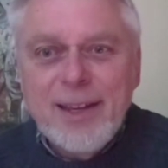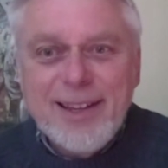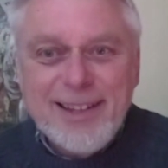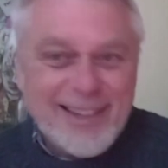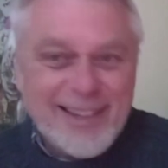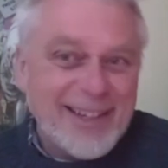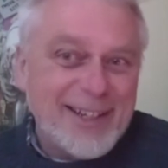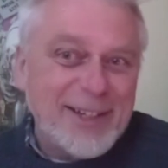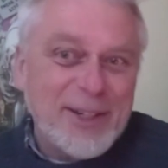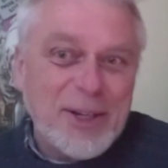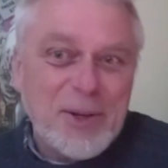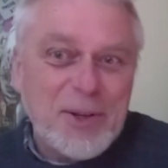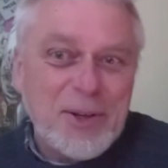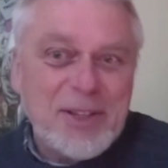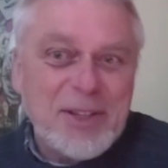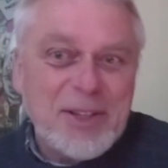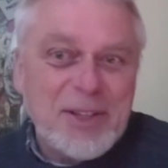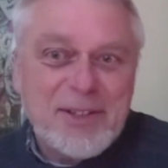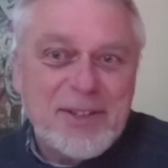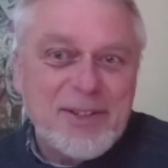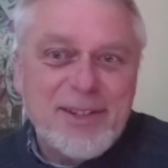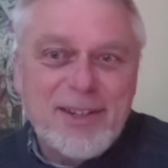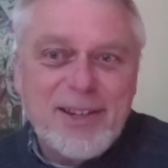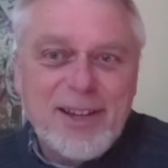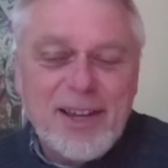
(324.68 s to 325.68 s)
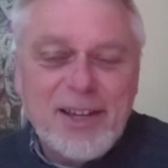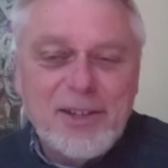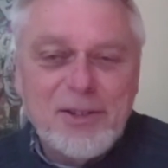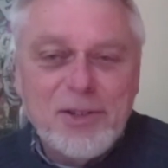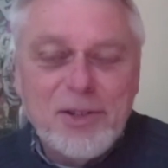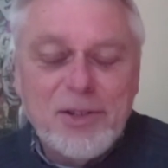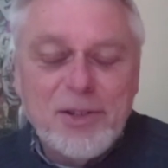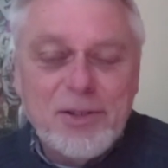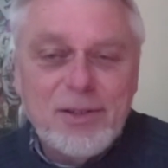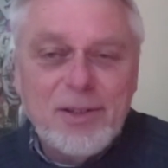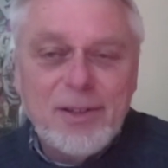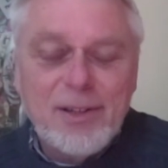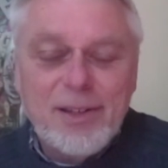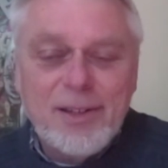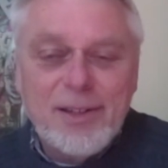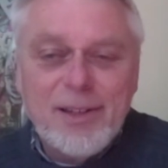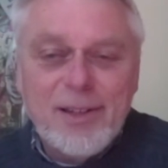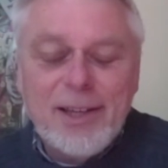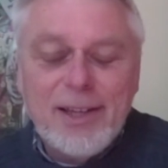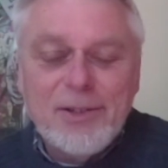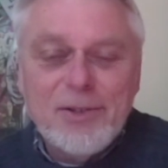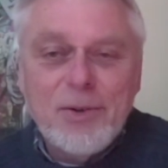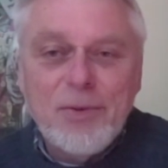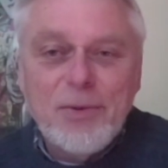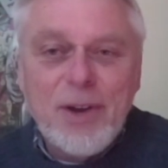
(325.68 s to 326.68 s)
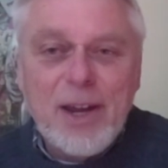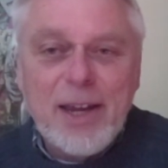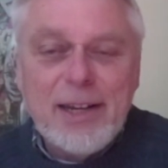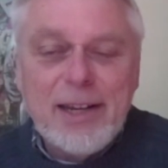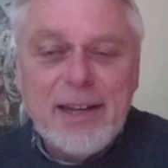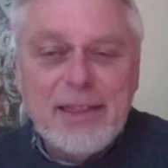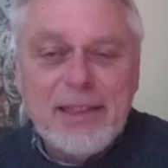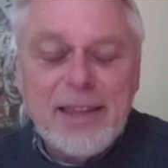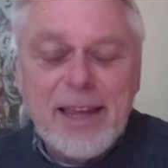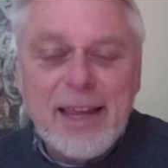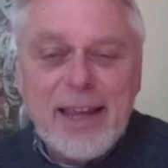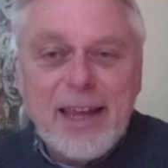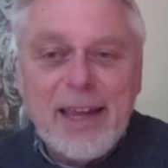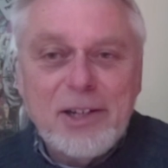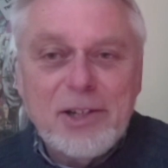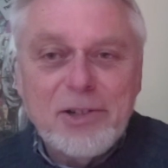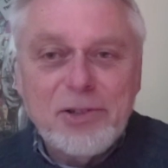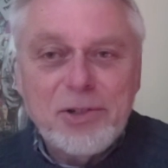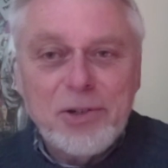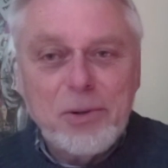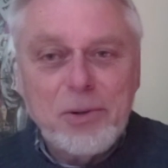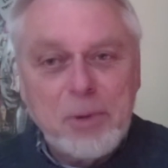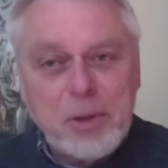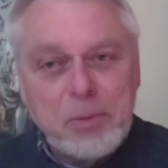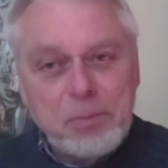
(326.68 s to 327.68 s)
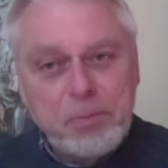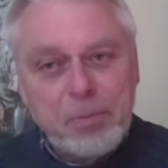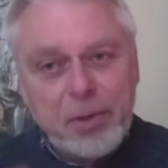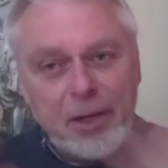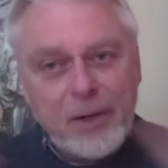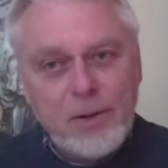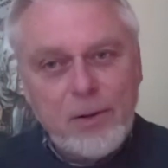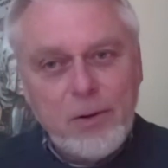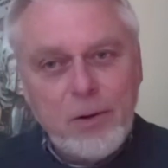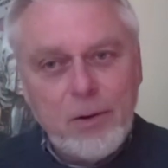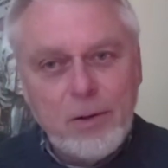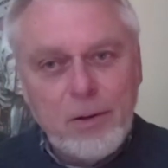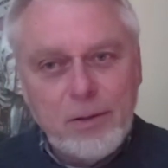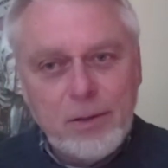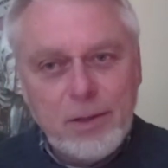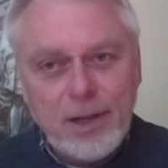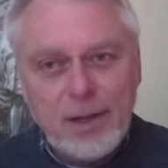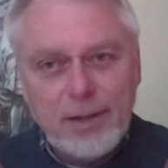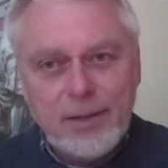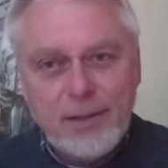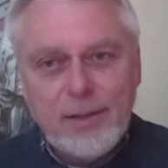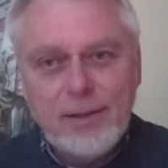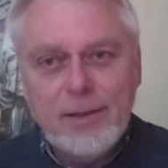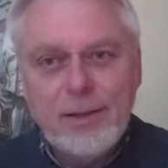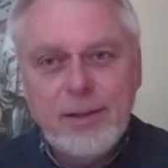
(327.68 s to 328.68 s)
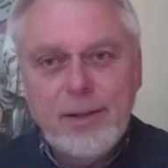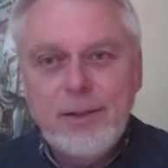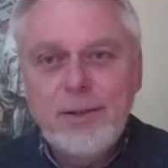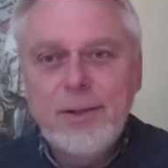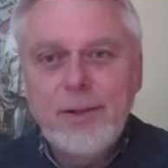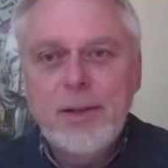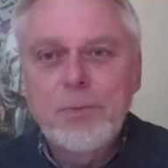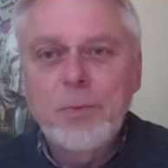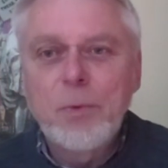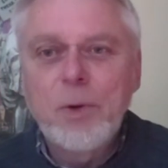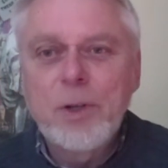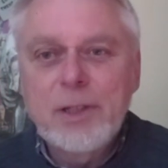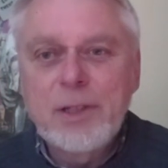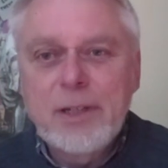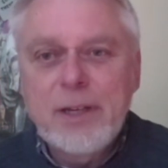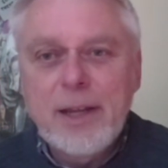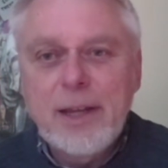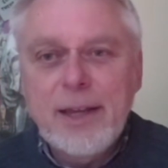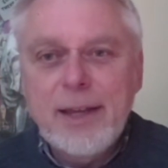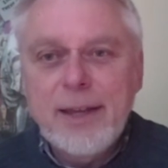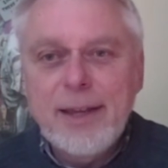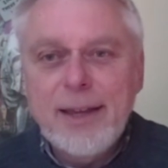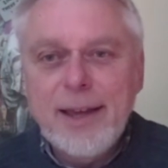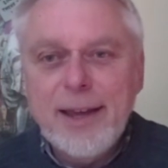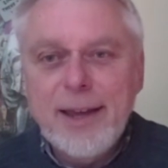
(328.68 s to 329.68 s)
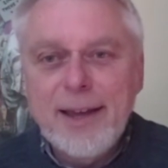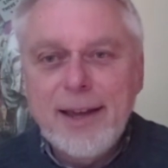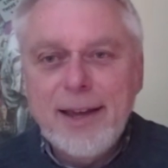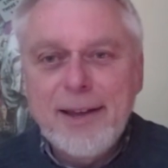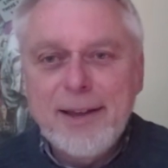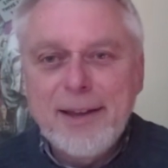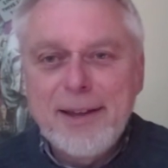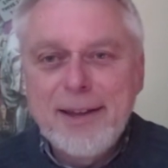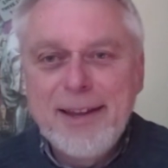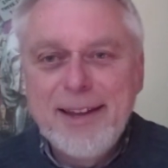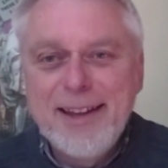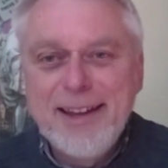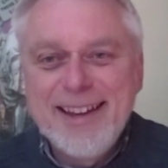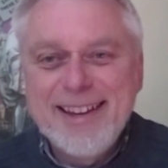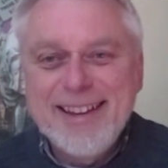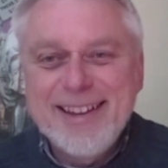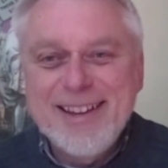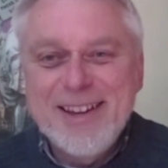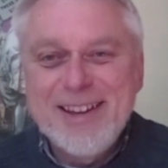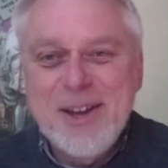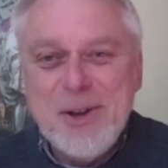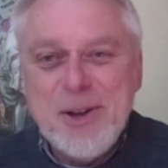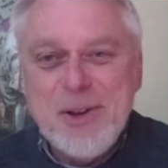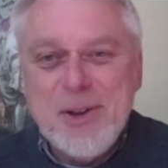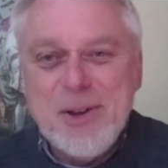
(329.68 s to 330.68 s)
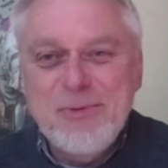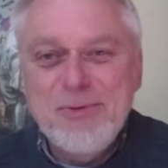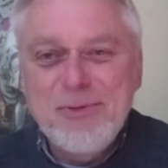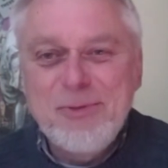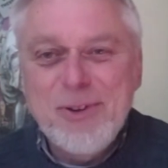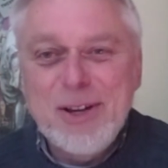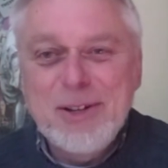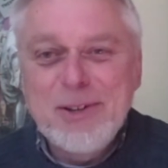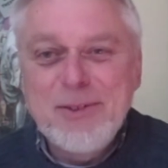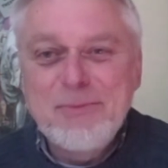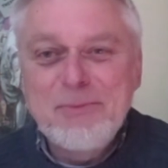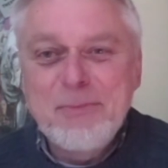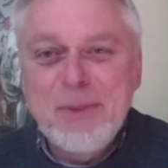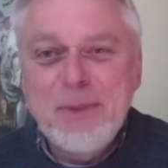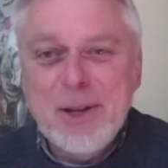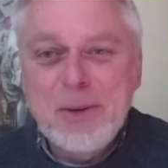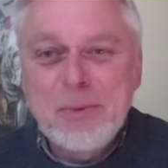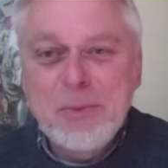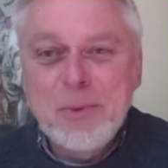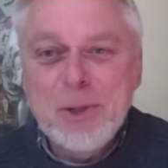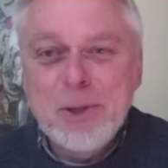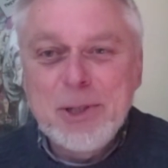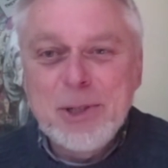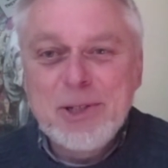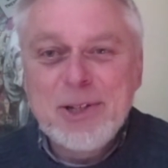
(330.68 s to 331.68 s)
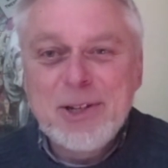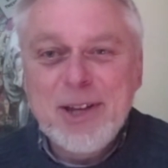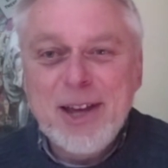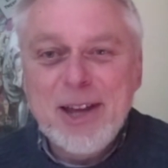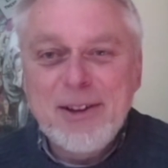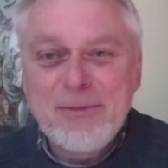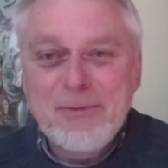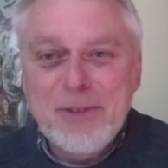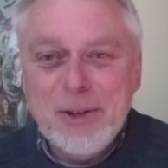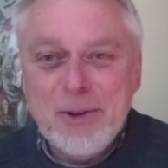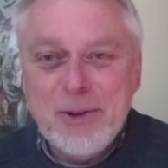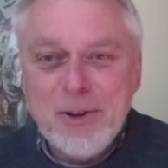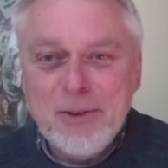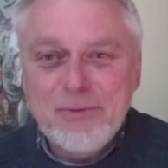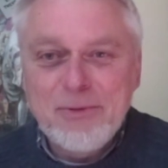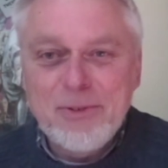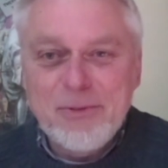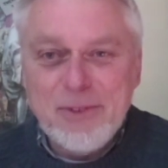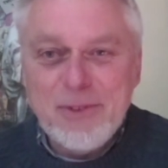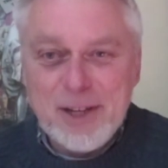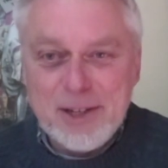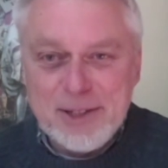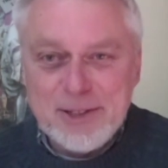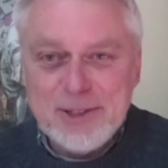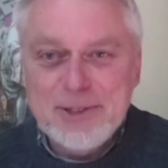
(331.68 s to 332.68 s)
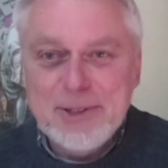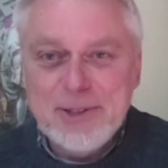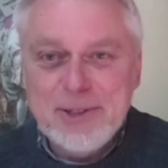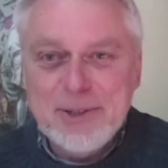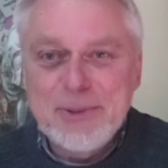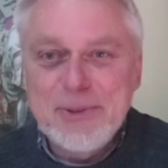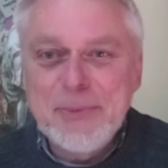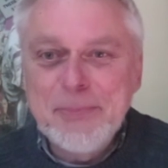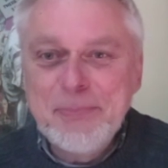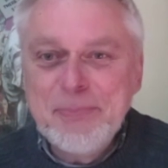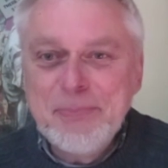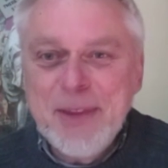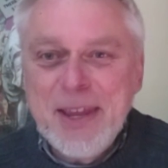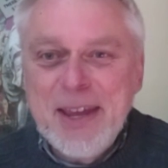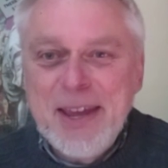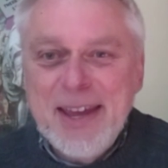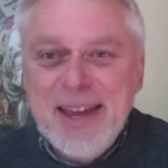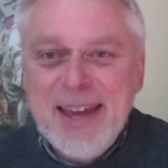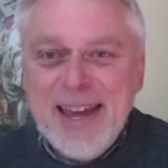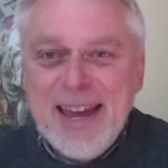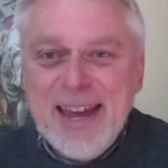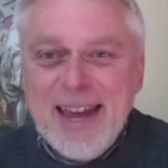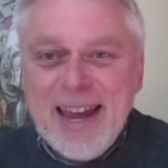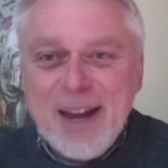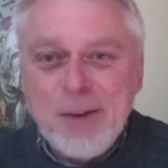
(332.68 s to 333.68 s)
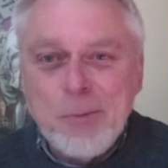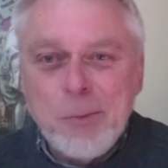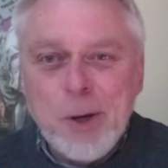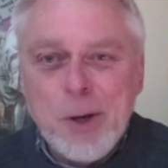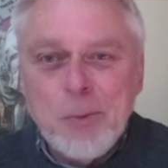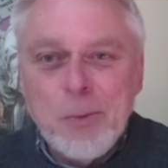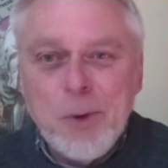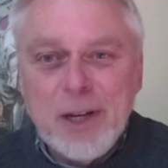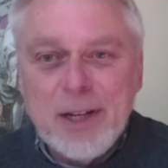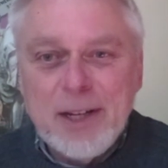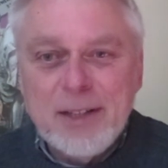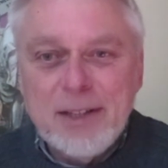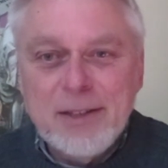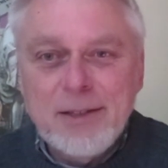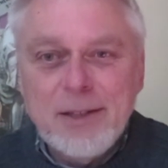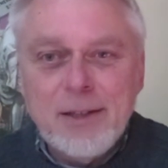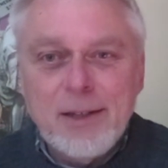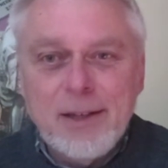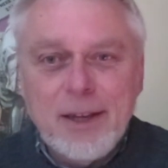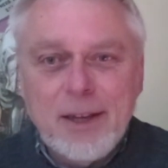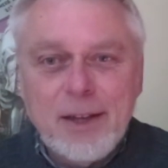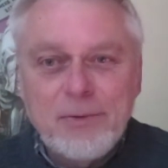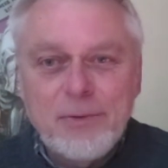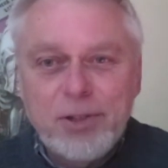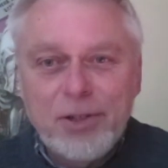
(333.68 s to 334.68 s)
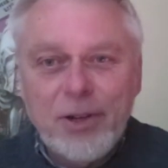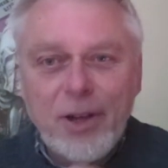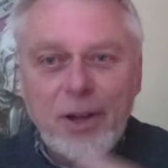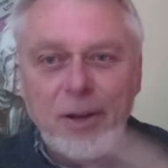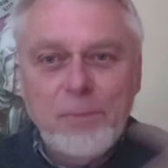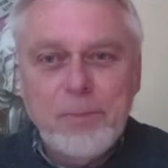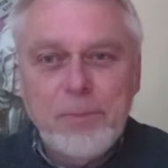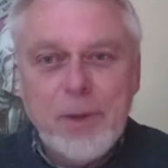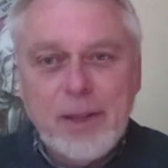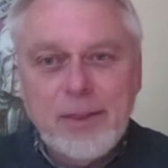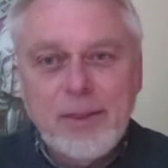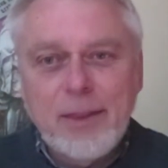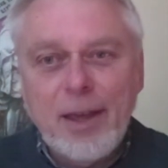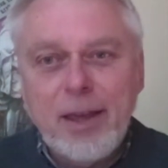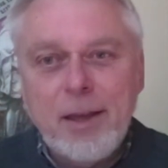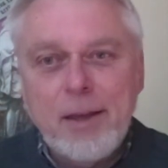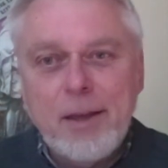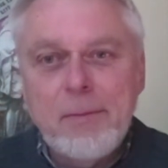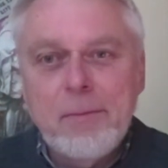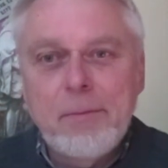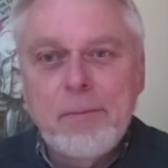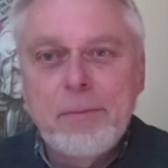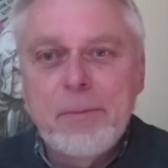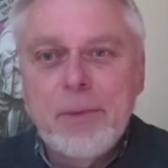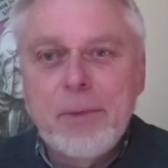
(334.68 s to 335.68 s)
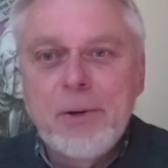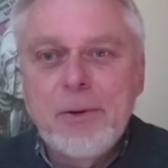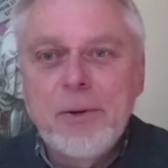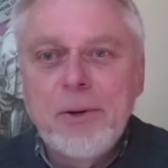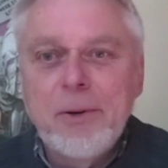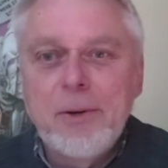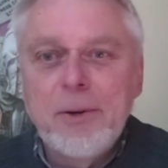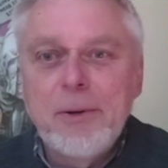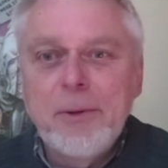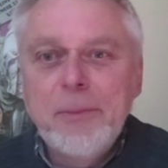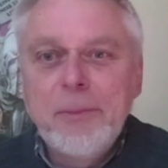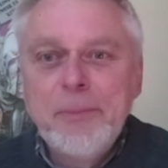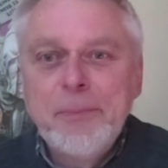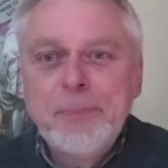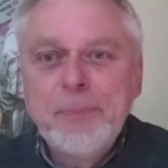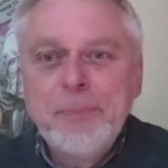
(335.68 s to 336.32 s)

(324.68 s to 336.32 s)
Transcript: it's great, and they had a German beer hall kind of there. And one day, a friend of mine were skiving off of high school, and we went into the gift shop at that beer hall,